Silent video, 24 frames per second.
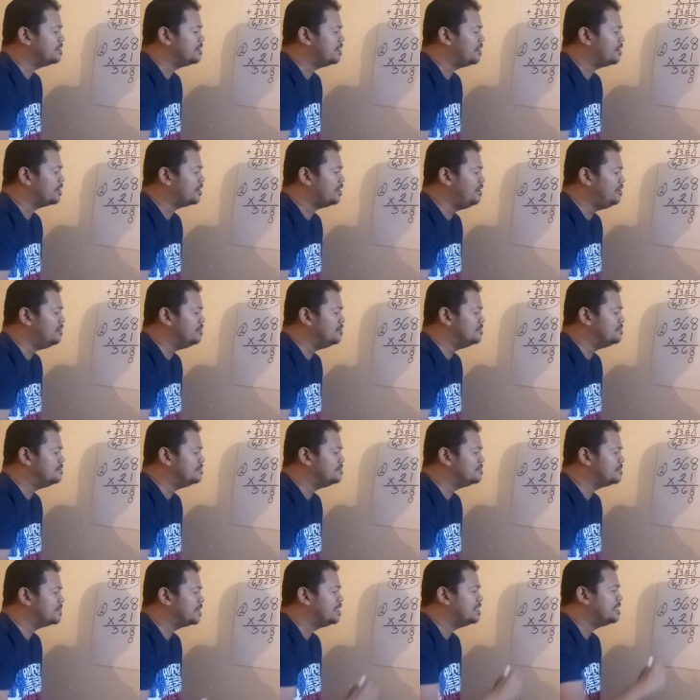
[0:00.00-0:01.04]
There you go.
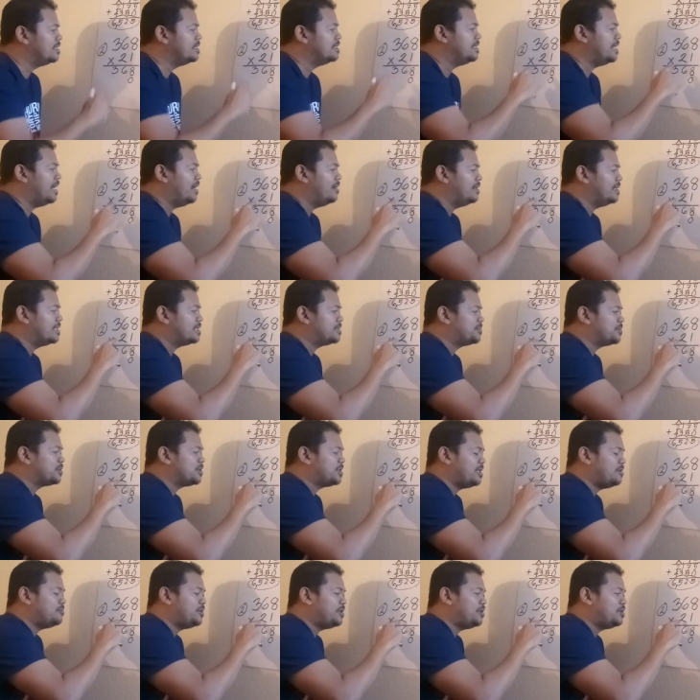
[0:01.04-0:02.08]
Now, let's
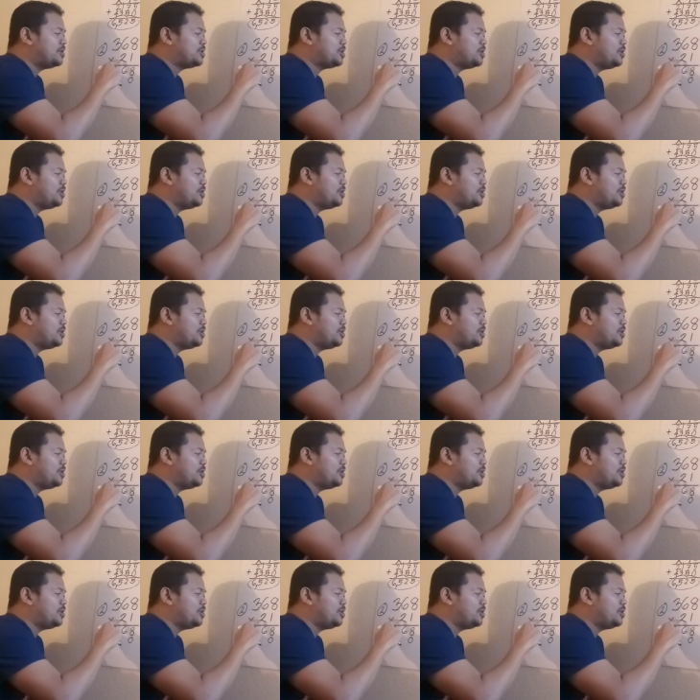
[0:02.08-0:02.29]
proceed with your